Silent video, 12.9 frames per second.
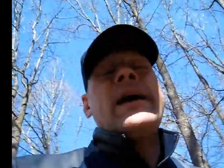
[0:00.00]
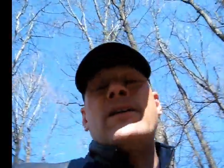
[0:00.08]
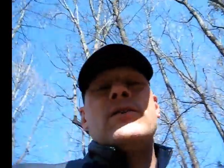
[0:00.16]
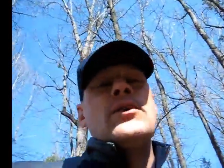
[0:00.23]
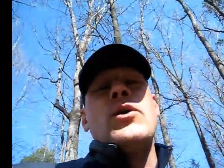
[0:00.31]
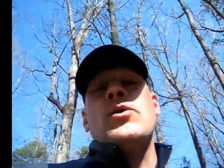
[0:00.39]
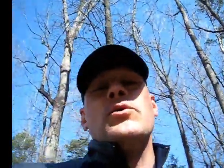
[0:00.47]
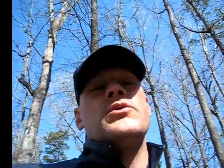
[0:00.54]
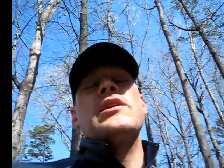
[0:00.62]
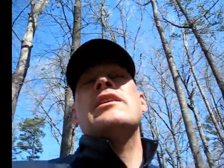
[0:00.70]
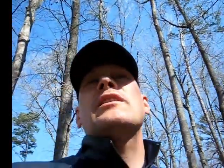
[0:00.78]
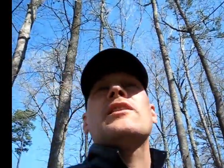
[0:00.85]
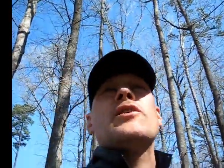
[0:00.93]
don't know,
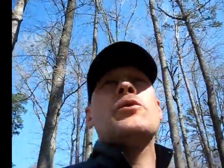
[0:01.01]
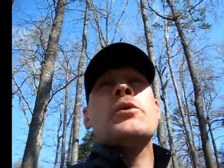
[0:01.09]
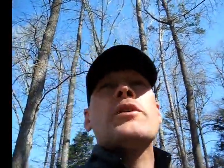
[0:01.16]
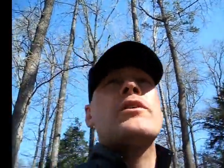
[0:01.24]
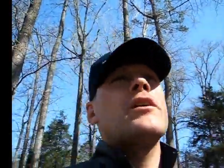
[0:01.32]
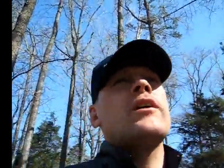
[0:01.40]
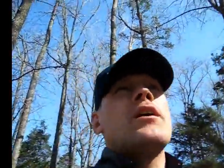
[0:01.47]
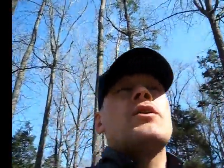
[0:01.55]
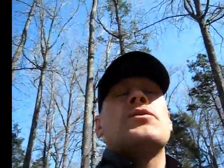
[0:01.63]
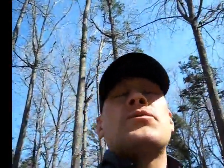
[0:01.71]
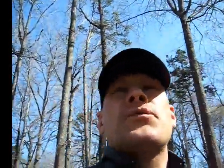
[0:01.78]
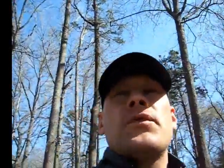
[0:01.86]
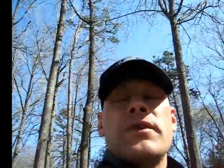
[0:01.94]
the allure
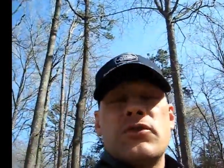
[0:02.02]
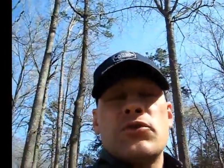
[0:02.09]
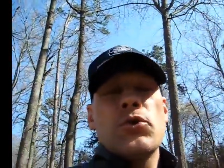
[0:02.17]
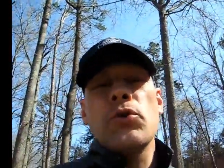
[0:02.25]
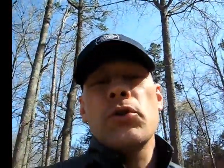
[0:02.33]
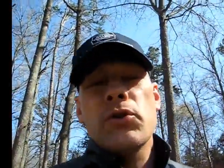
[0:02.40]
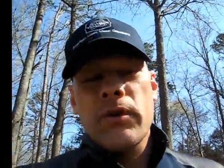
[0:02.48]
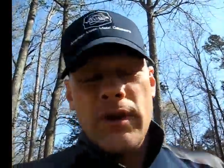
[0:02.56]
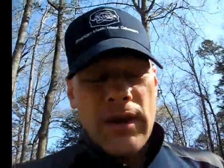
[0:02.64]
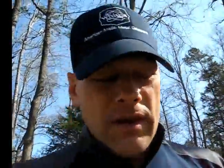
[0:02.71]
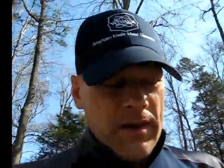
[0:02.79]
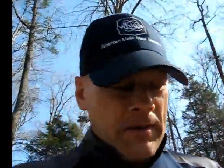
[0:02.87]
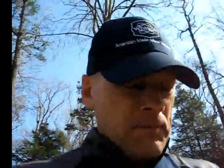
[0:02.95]
of
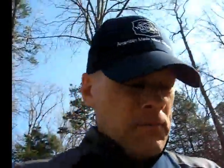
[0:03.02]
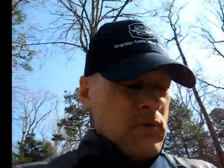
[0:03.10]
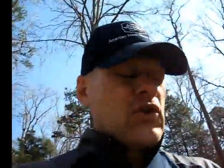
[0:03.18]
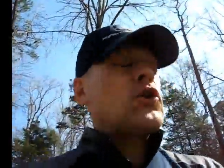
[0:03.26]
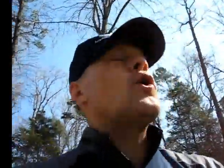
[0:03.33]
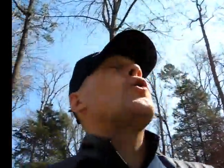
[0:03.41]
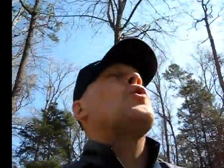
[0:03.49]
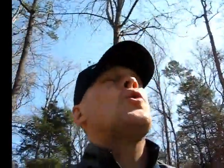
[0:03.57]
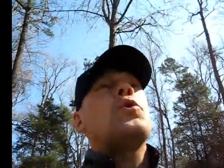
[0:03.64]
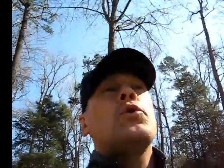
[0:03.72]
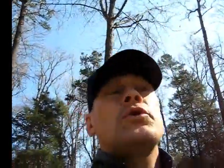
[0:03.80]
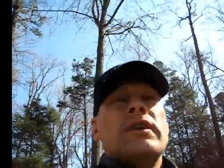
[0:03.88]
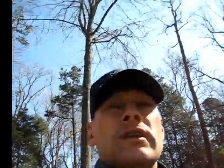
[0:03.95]
jewelry and
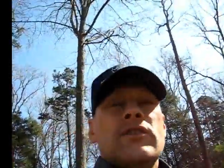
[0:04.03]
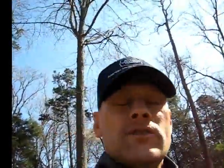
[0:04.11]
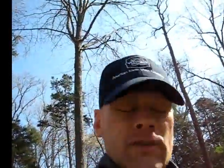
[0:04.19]
gold and